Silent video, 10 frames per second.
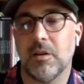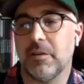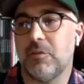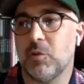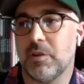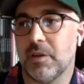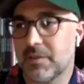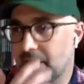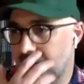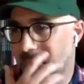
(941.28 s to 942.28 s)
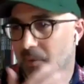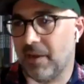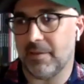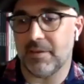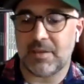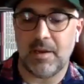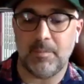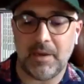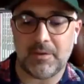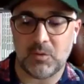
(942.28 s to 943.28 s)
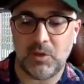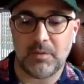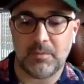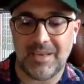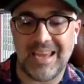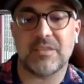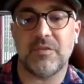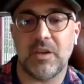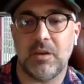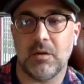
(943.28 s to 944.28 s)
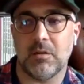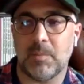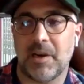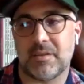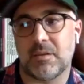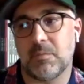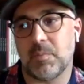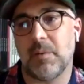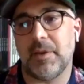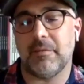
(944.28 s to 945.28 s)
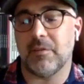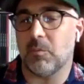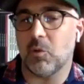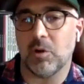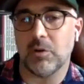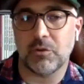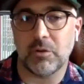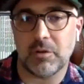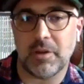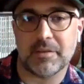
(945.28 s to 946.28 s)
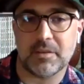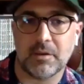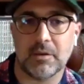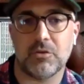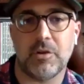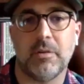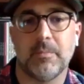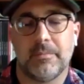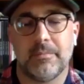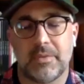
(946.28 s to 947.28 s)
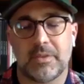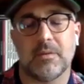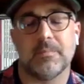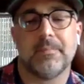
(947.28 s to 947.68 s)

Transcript: I'll leave you with this. I think by this time next week, next video, Nebraska should probably have the number one recruiting class in the country. So.